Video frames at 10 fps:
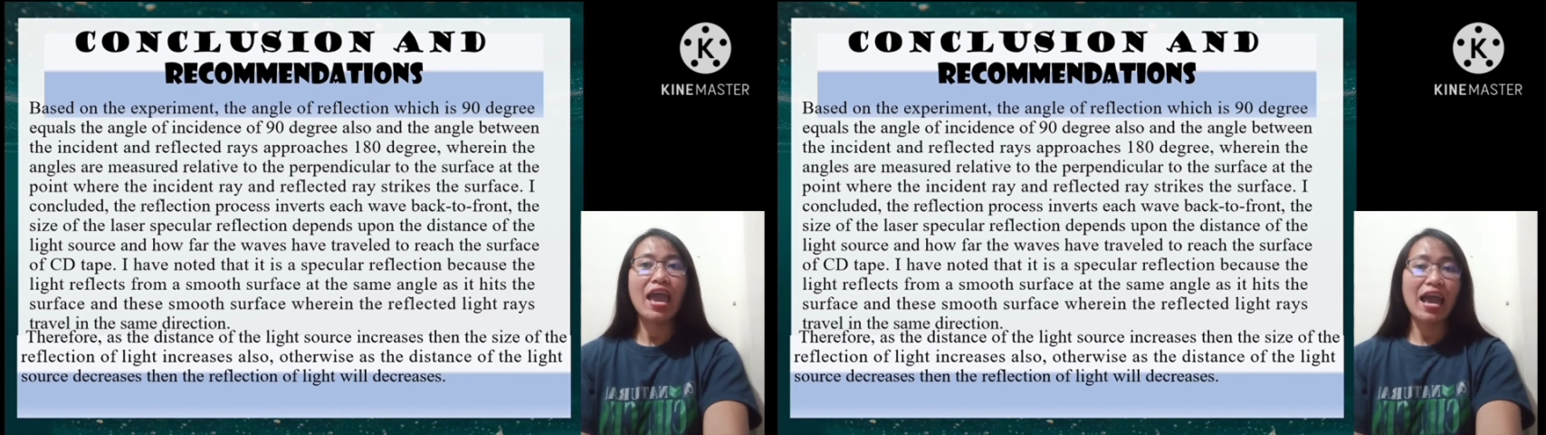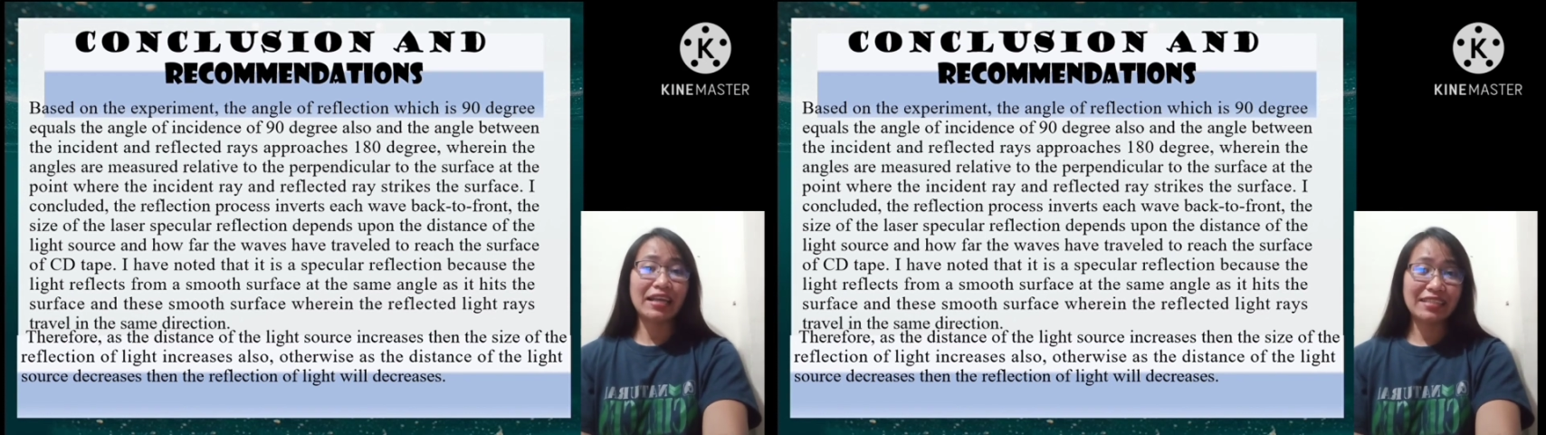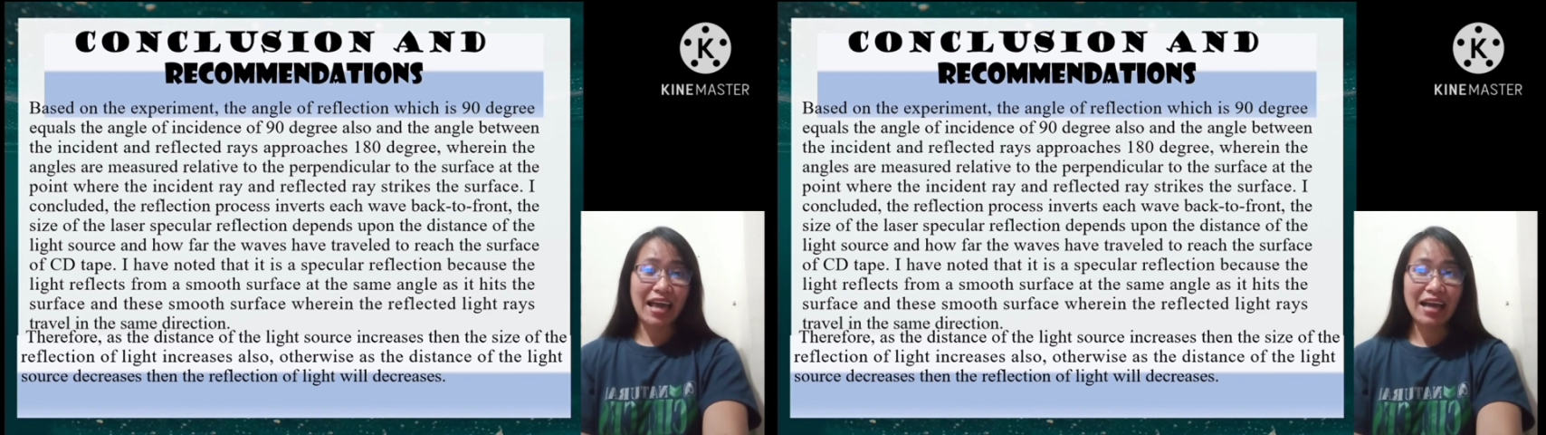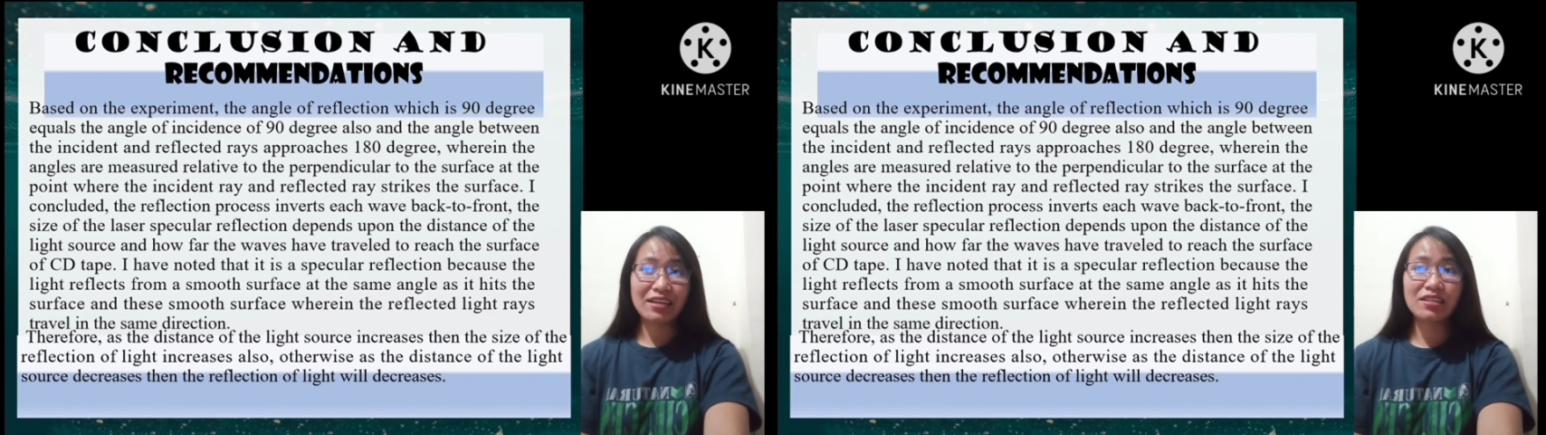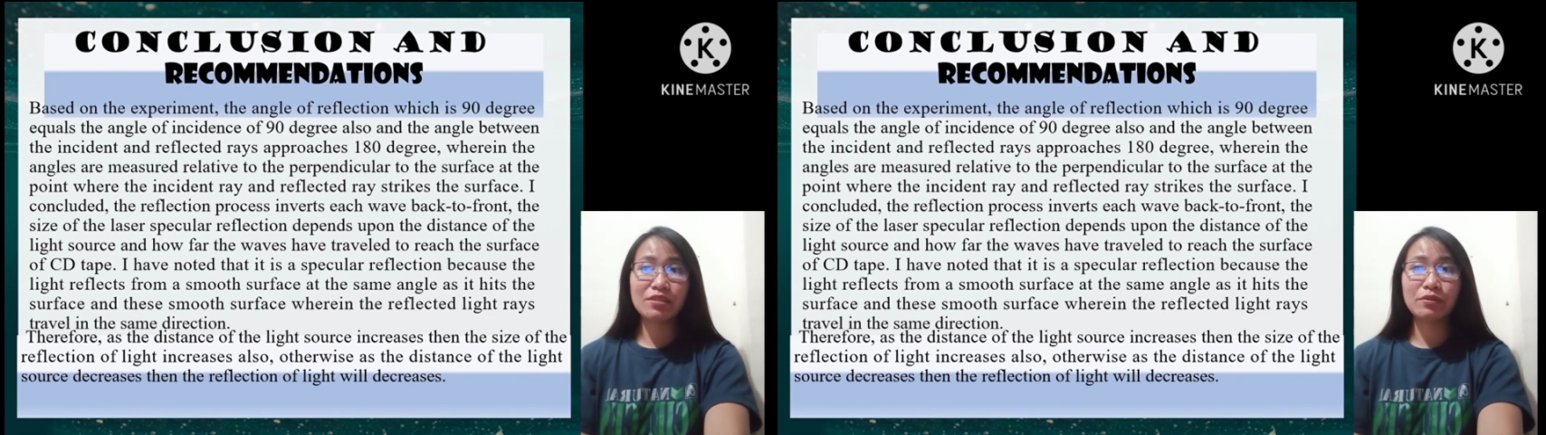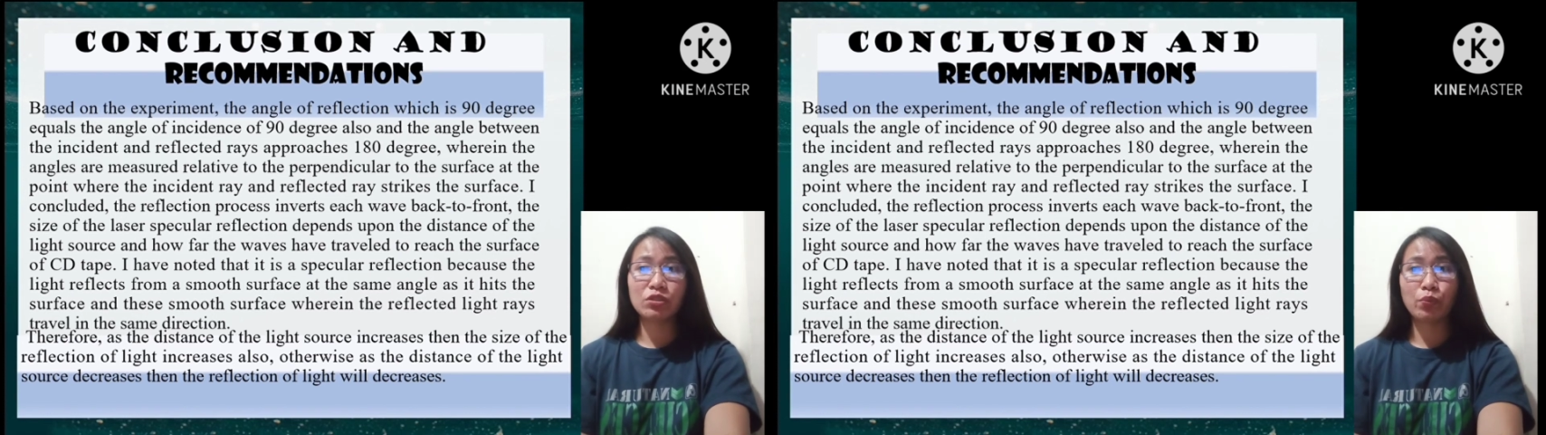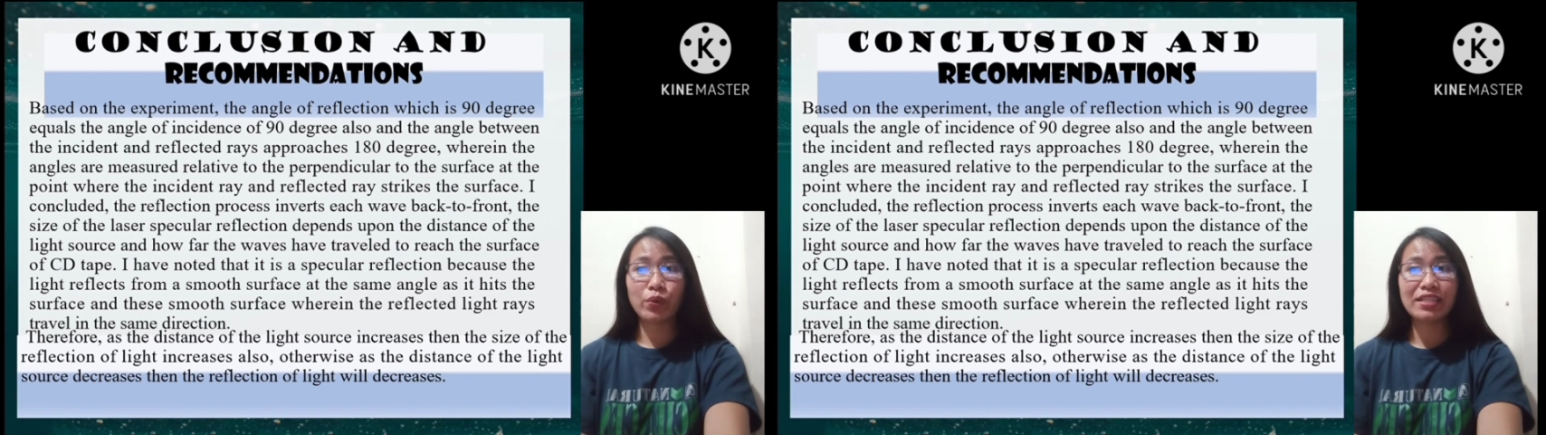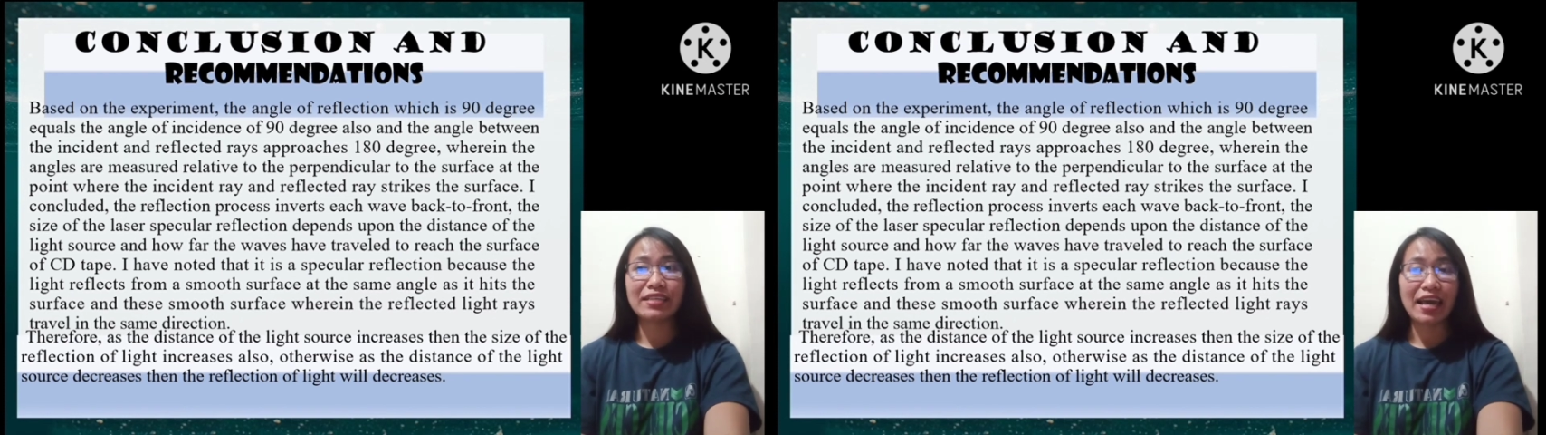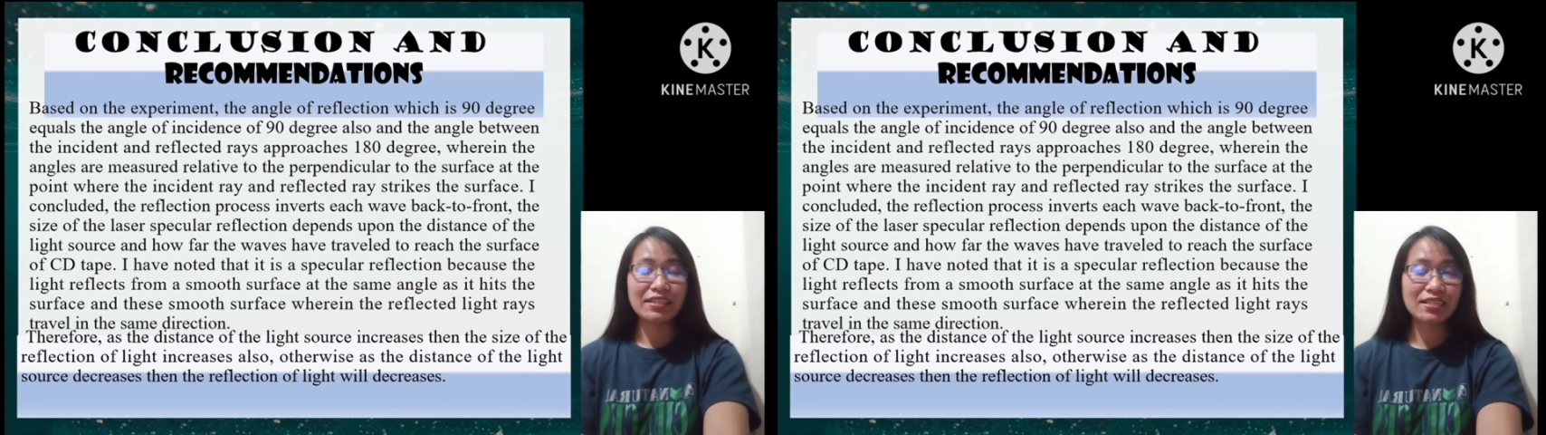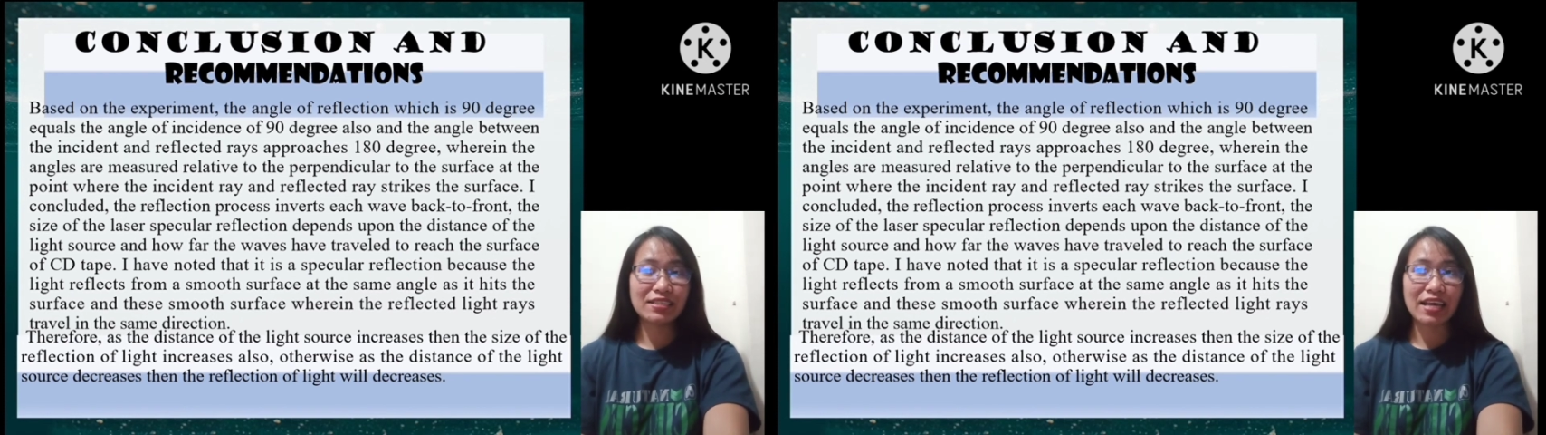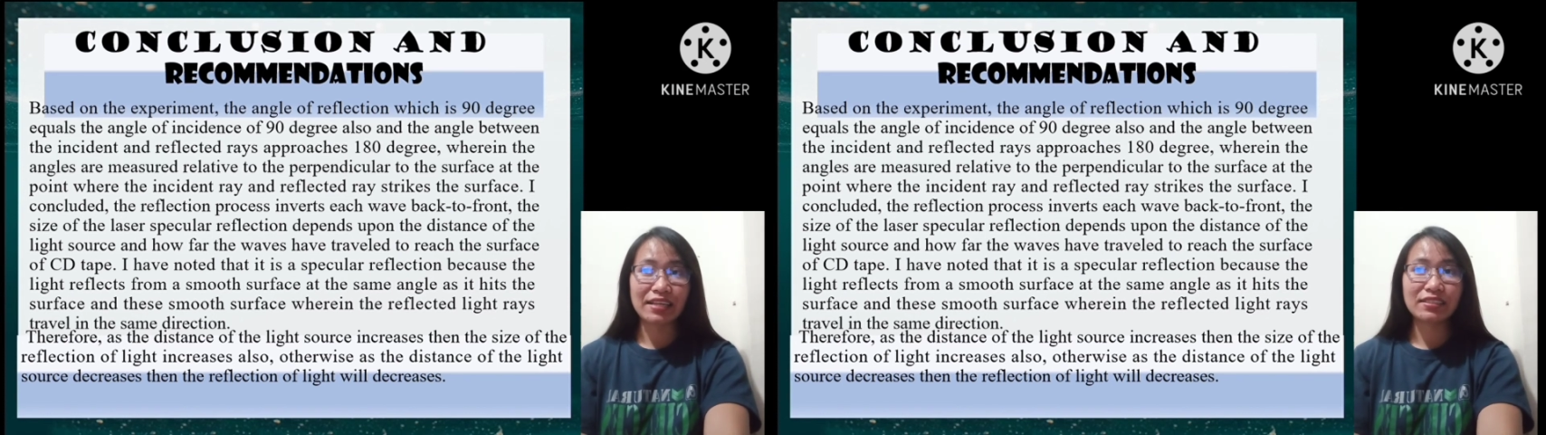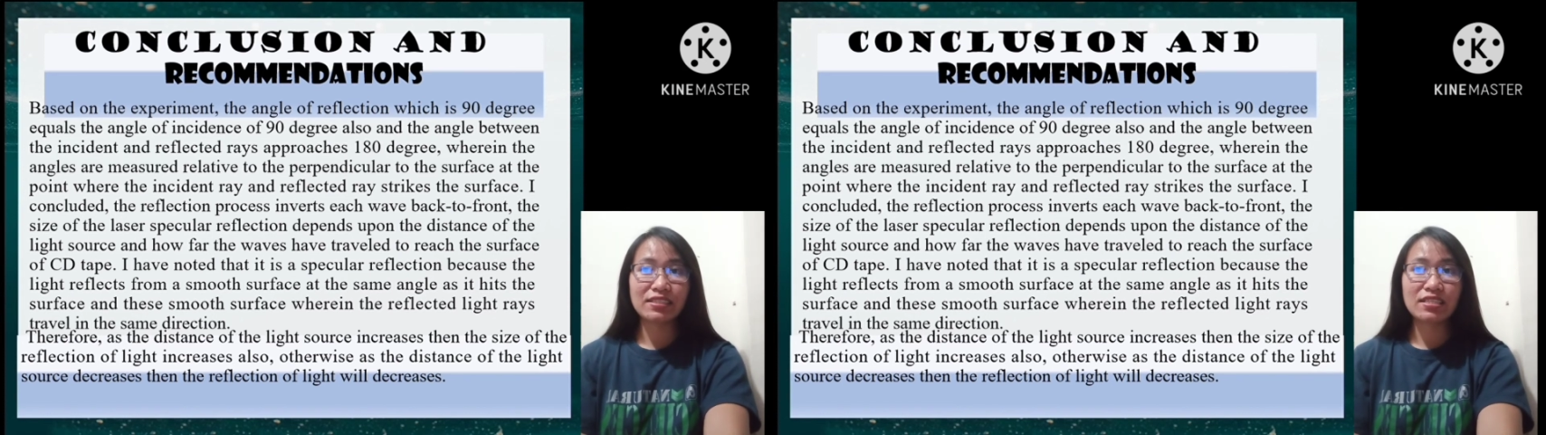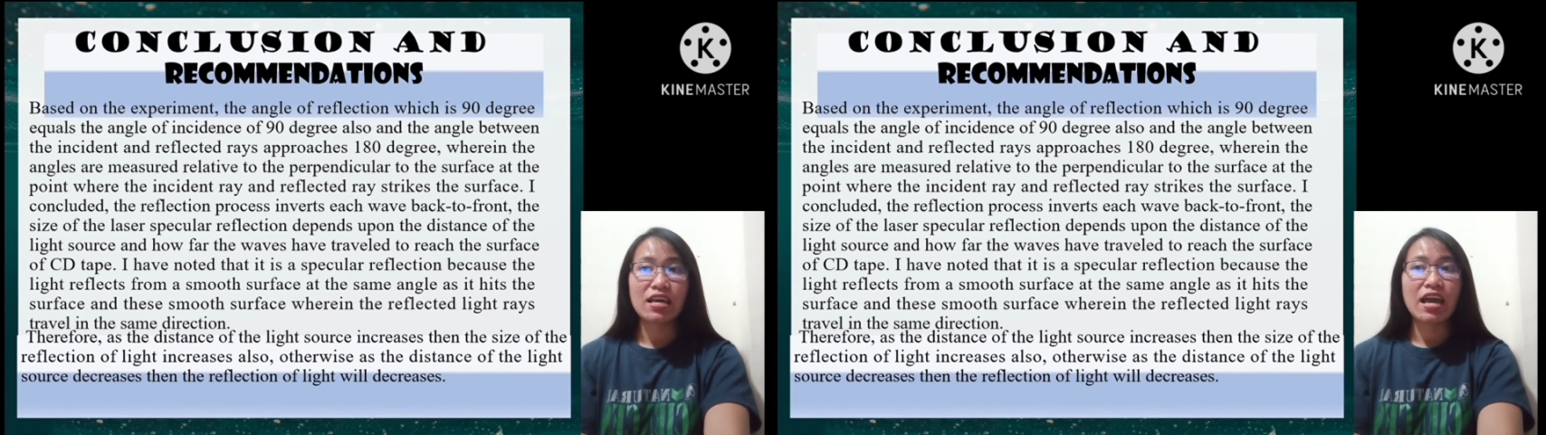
and the angle between the incident